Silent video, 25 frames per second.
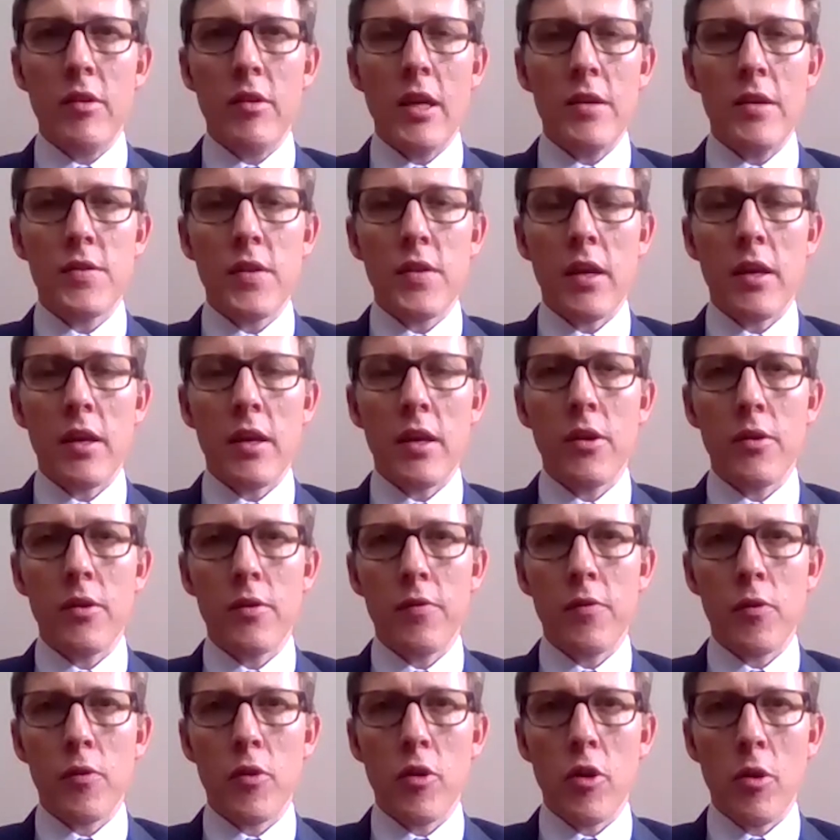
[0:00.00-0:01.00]
yes, thank
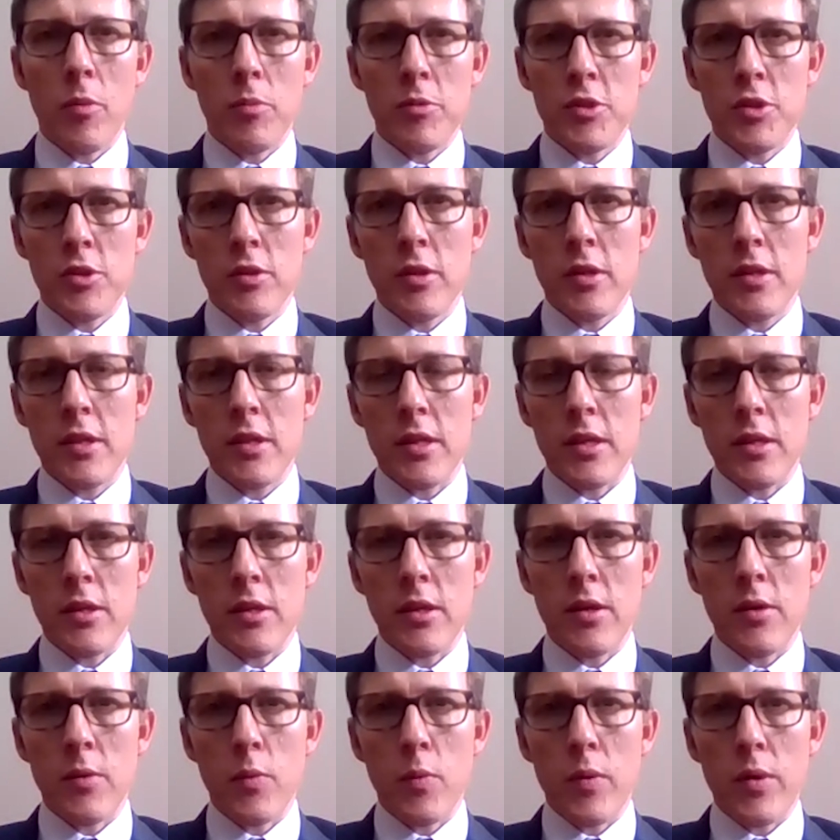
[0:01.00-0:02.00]
you for the opportunity.
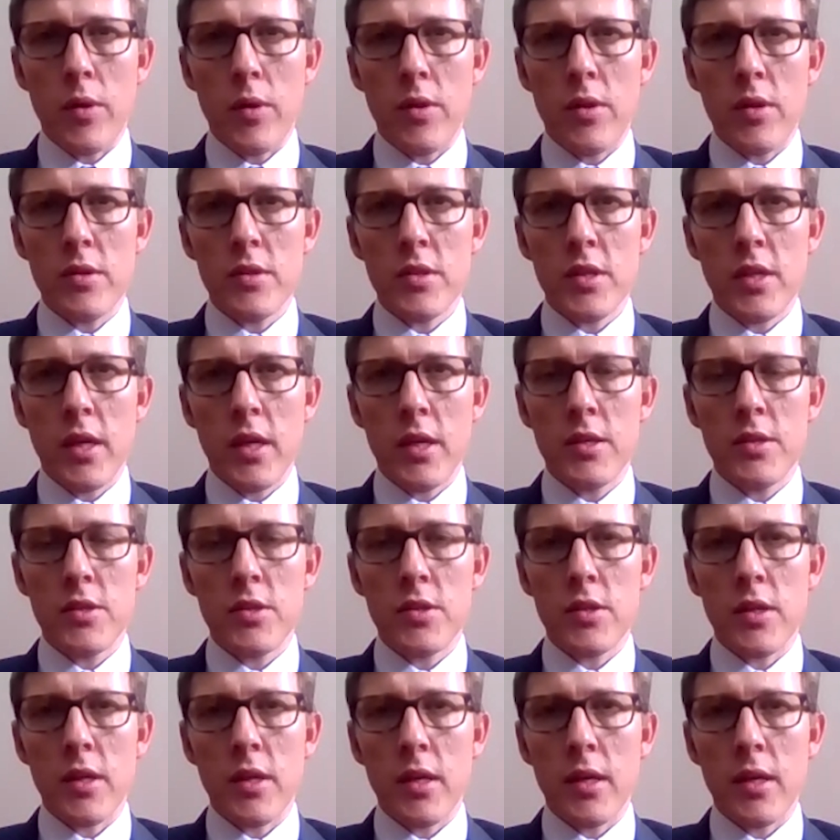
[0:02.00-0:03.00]
This
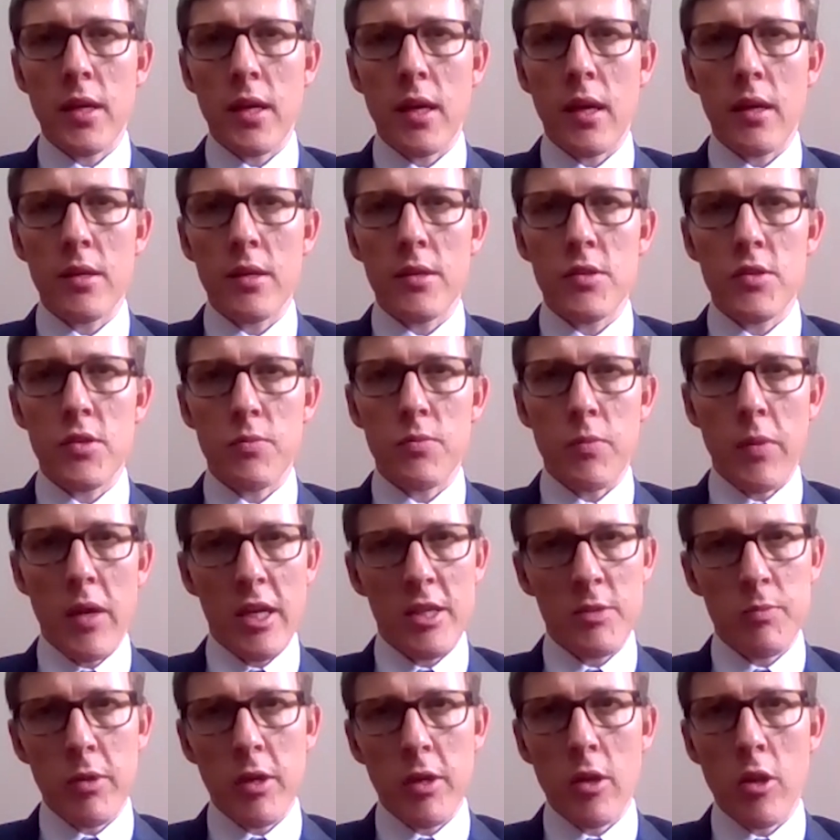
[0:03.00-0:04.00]
case
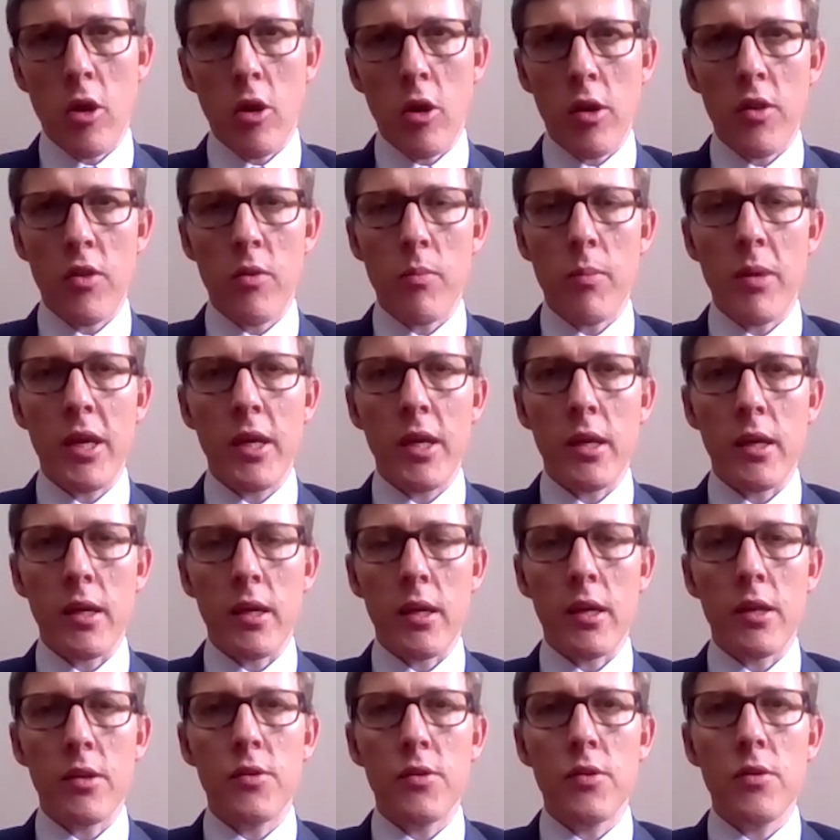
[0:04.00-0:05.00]
has been long in the
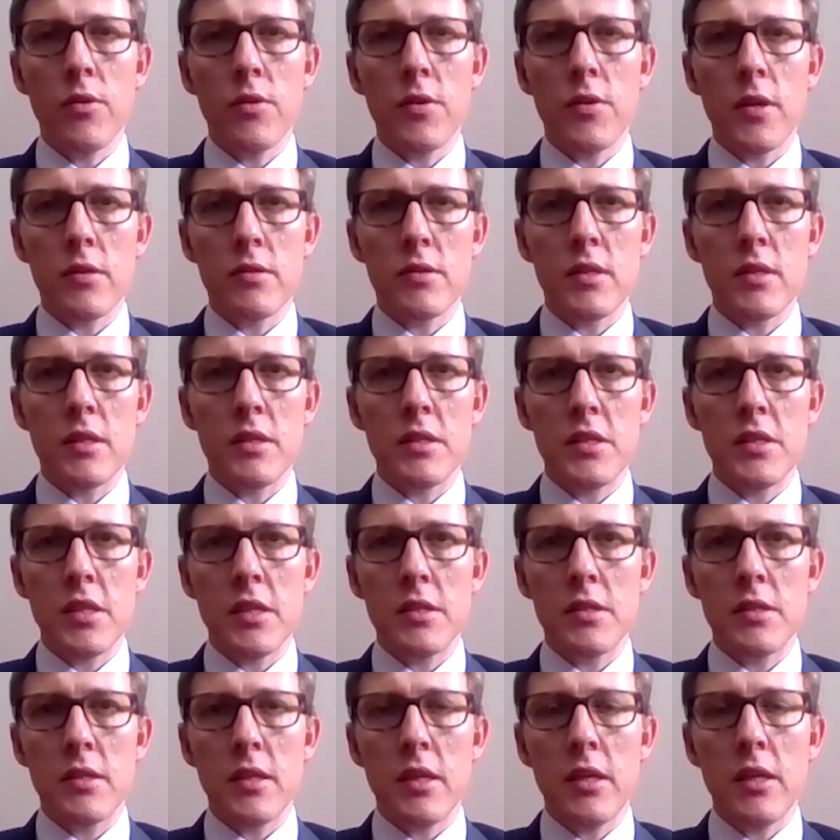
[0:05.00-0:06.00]
making. In
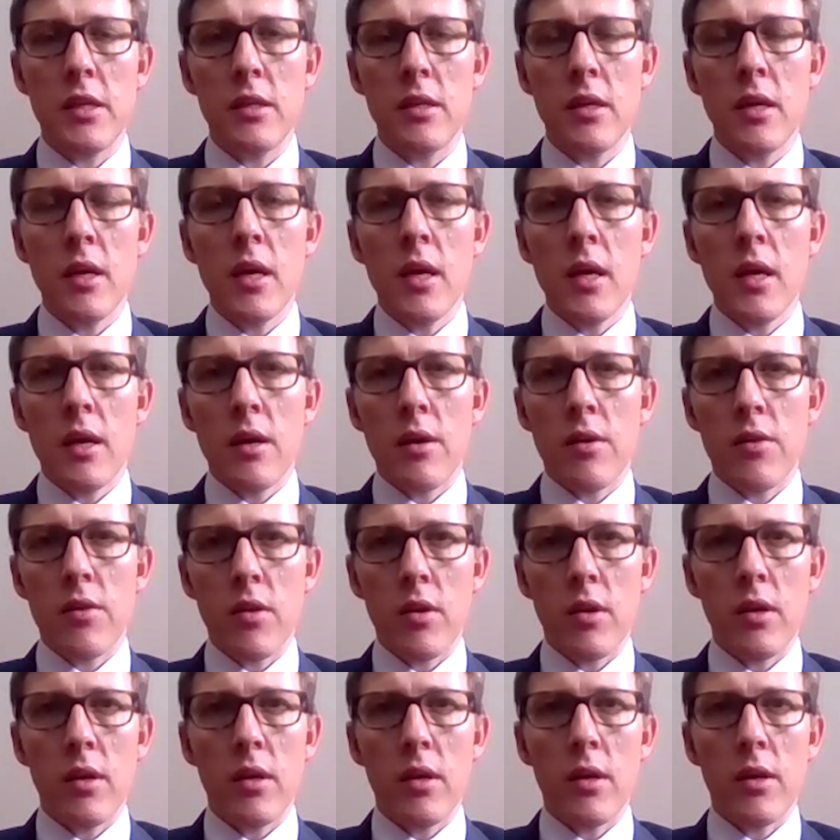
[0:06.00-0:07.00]
2016,
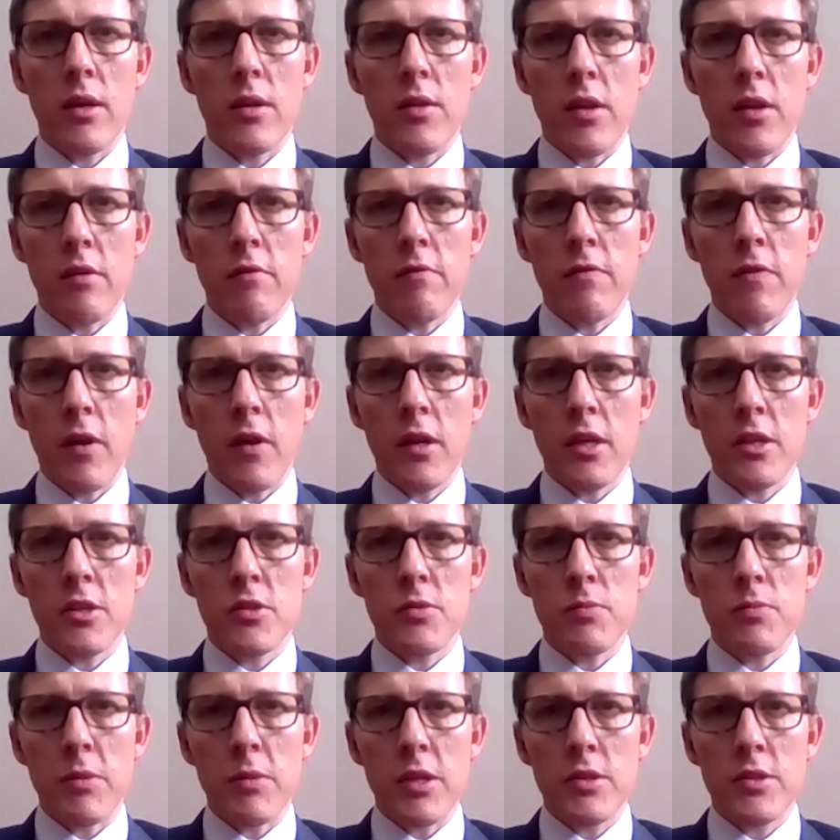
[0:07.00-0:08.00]
the then
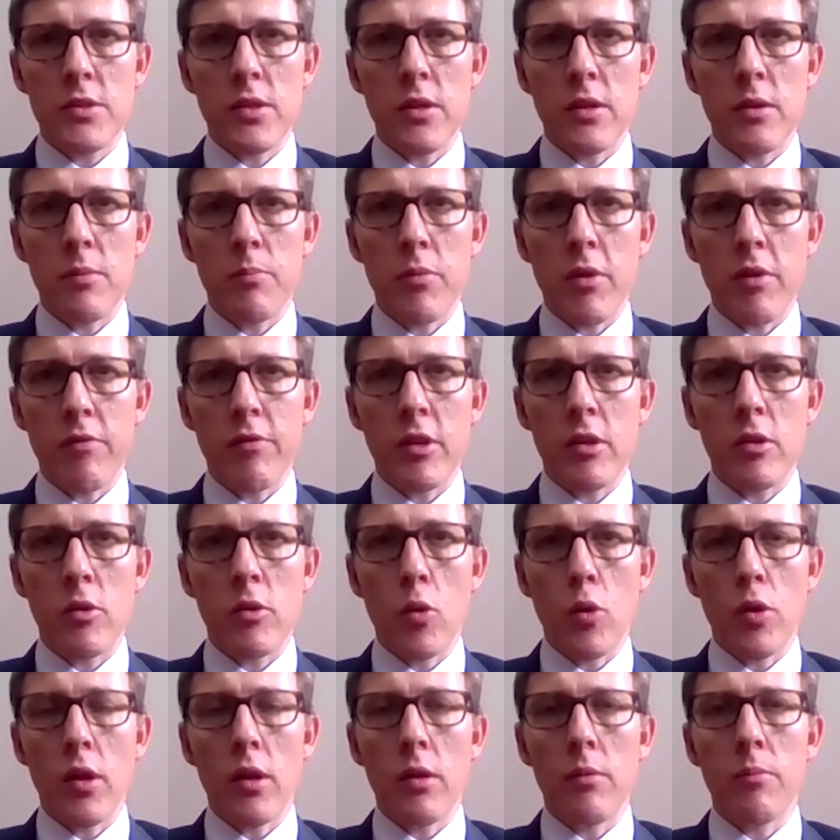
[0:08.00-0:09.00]
Finance Minister Pravin
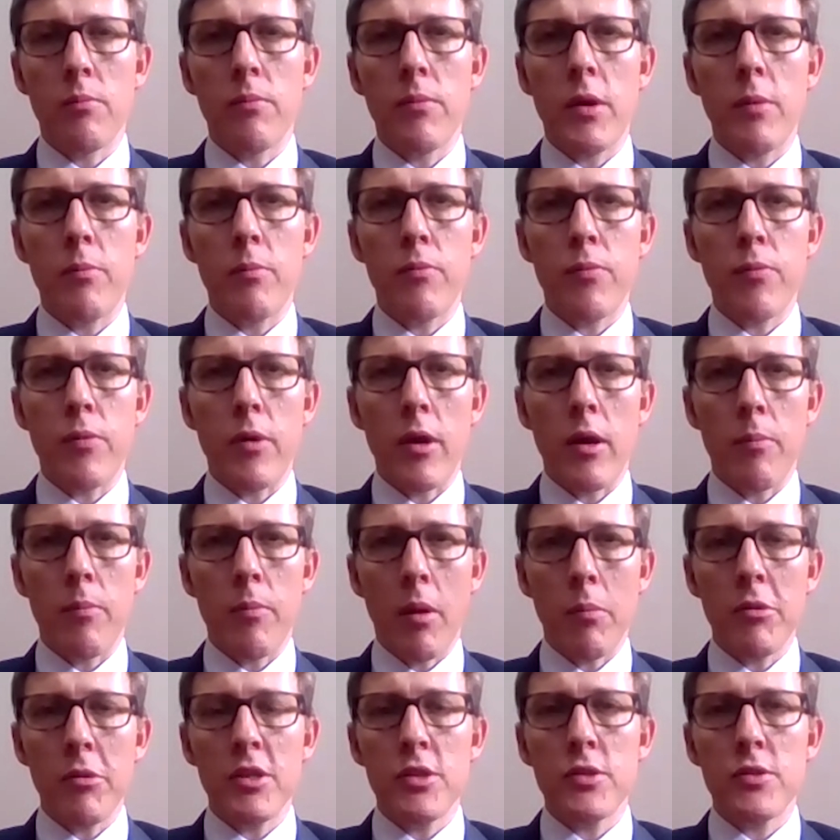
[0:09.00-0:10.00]
Gordhan
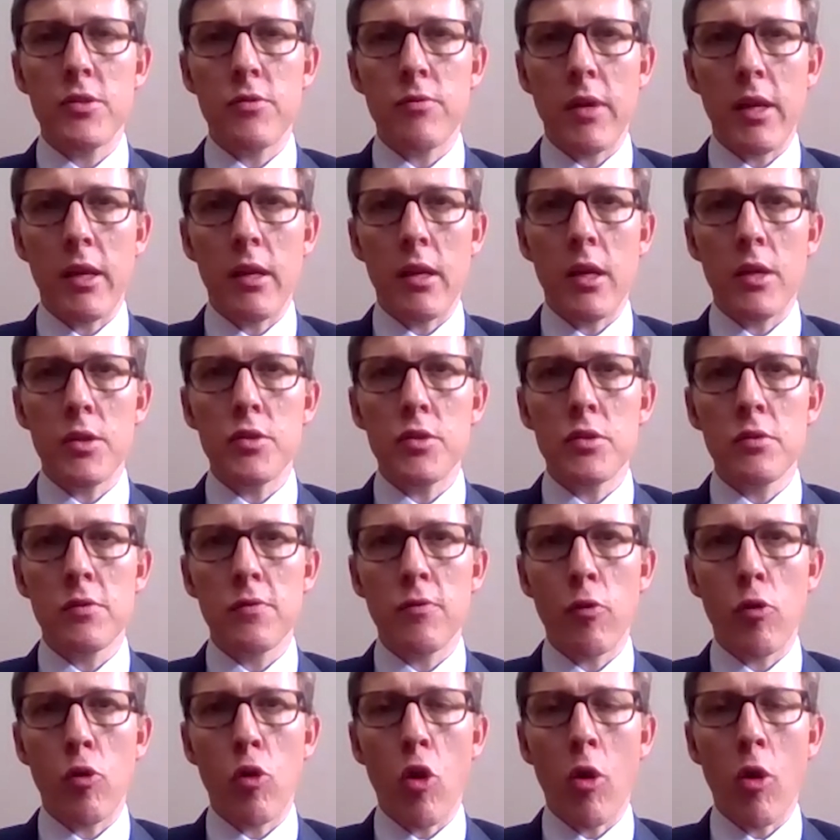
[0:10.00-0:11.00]
published regulations
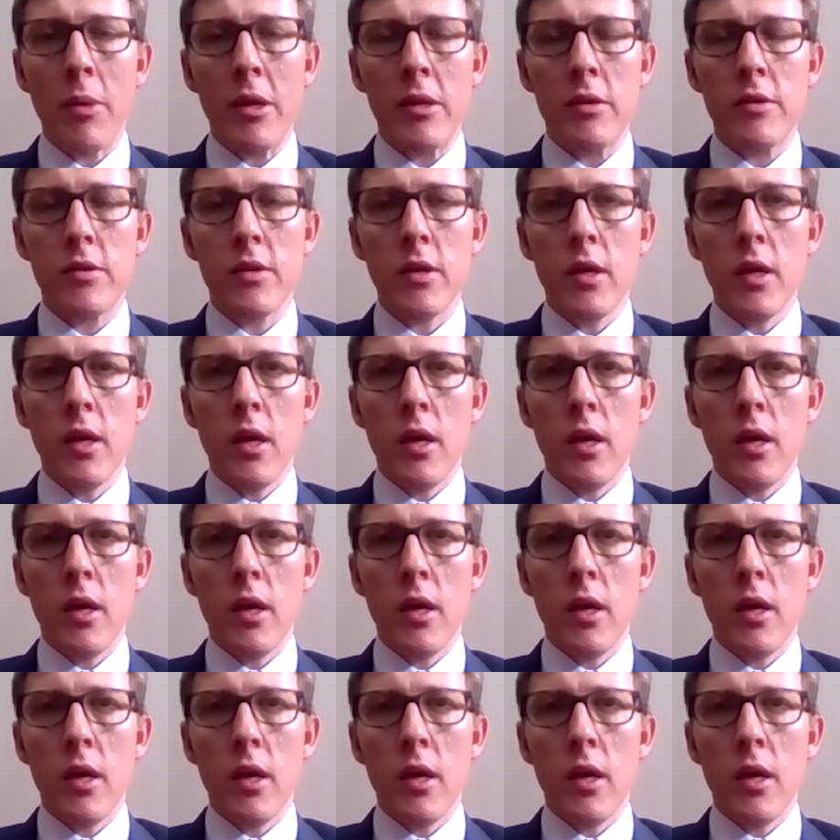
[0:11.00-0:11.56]
for comment,